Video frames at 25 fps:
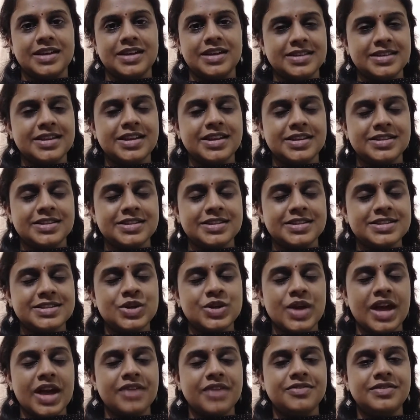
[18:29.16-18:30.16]
I think
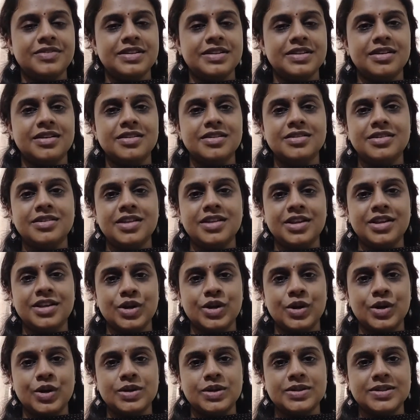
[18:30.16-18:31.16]
this you have learned
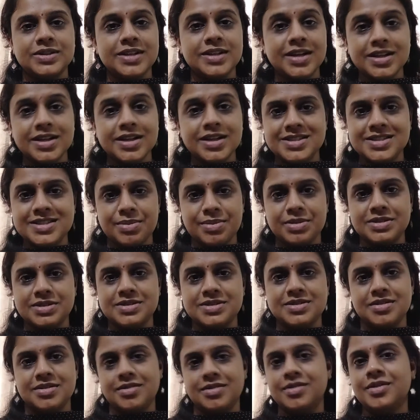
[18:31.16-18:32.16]
in your third
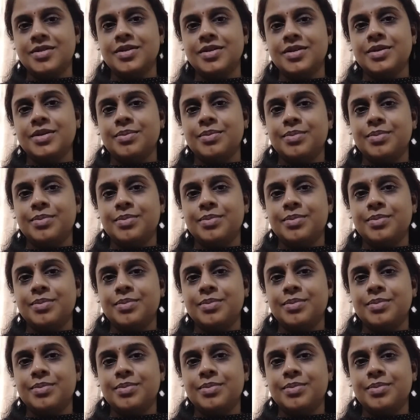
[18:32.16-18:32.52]
semester